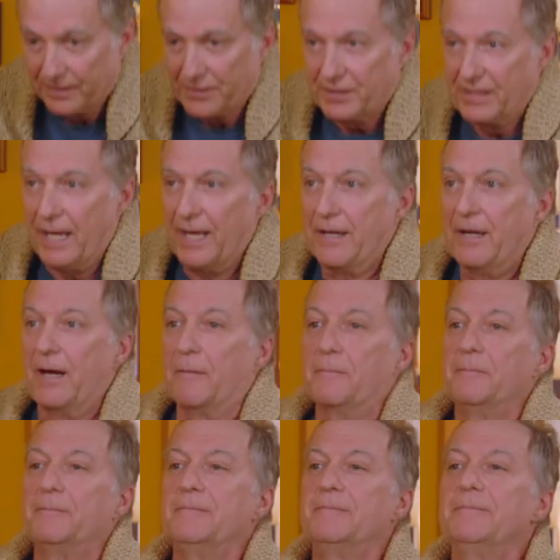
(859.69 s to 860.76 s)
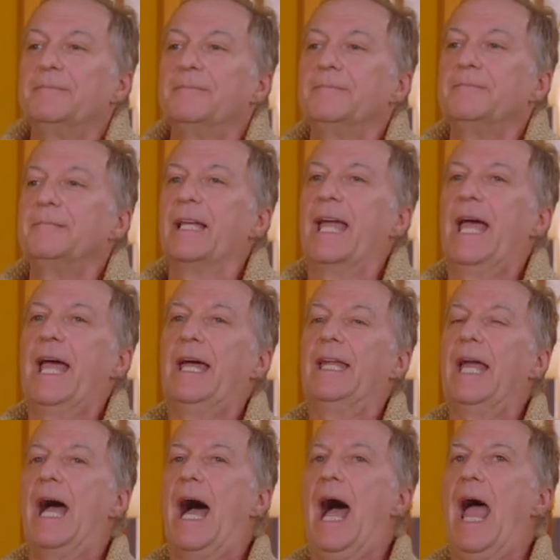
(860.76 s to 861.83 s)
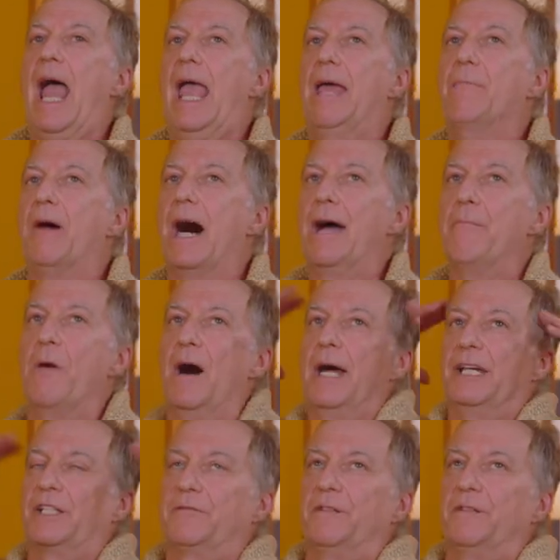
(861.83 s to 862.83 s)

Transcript: and stand up, and in my mind, it's